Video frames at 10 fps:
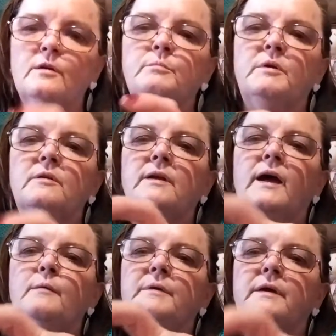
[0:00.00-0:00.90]
are
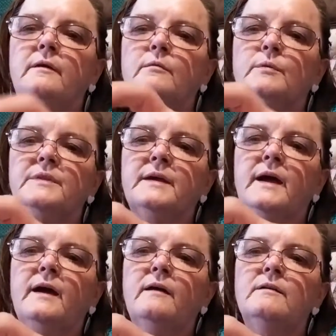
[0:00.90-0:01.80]
burlap here with the
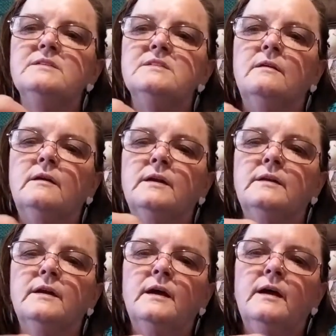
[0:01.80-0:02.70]
carrots on it
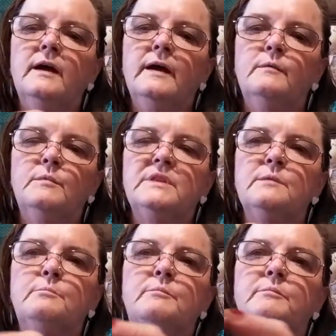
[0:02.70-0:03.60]
and with the